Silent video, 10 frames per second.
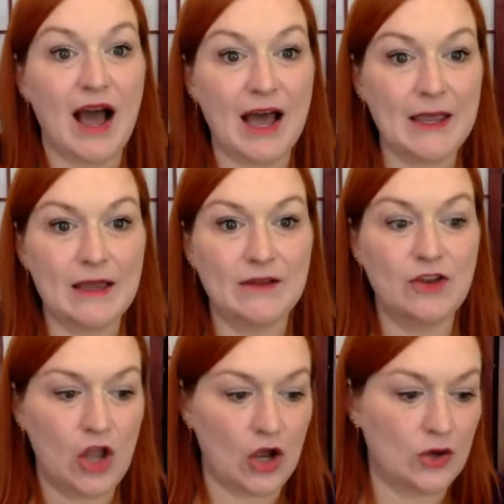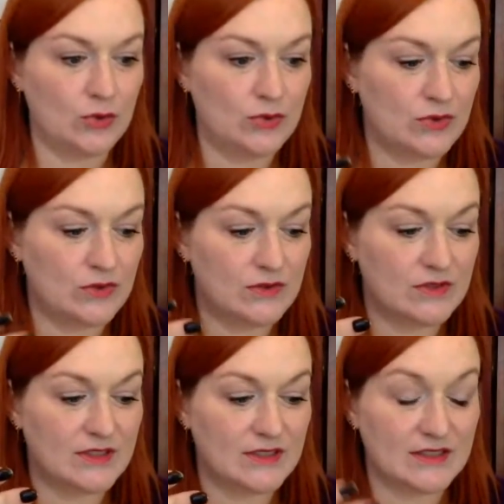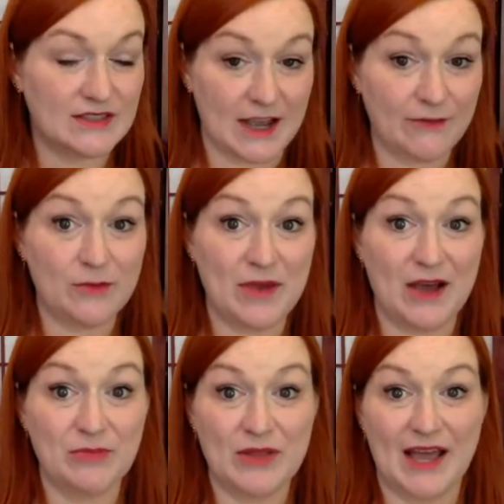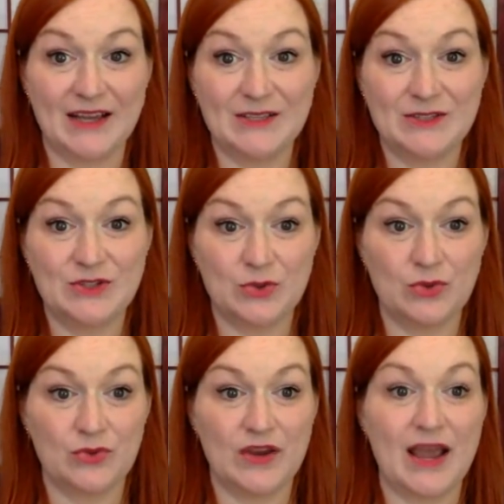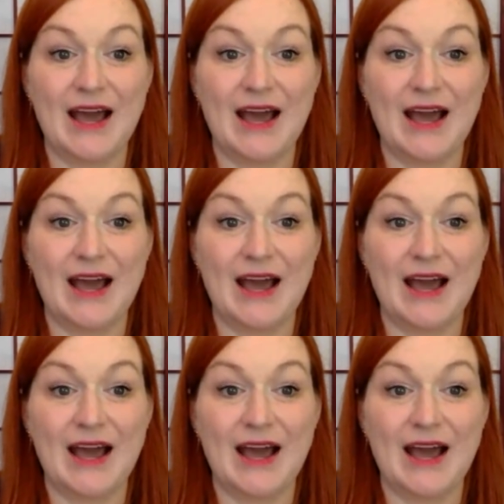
I know stuff about black jewelry.